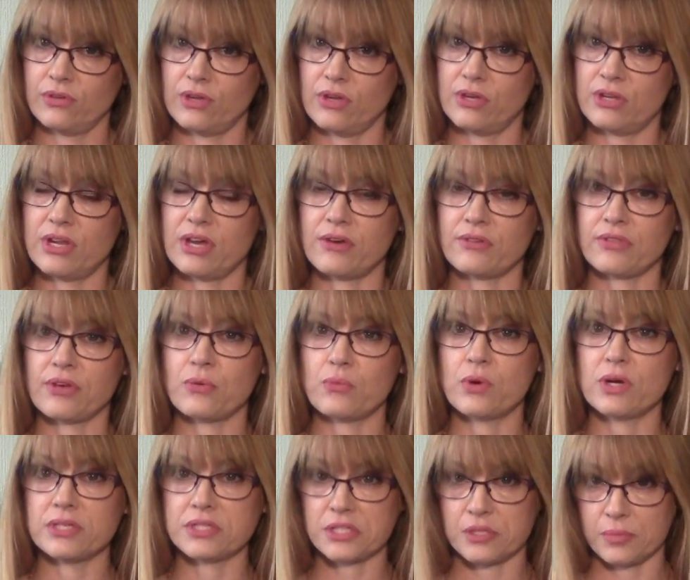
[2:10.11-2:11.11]
and how they
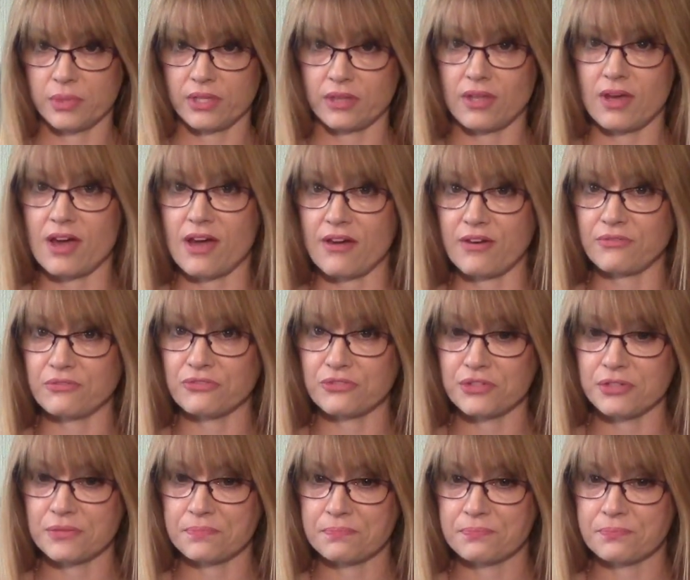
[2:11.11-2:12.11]
want to be loved.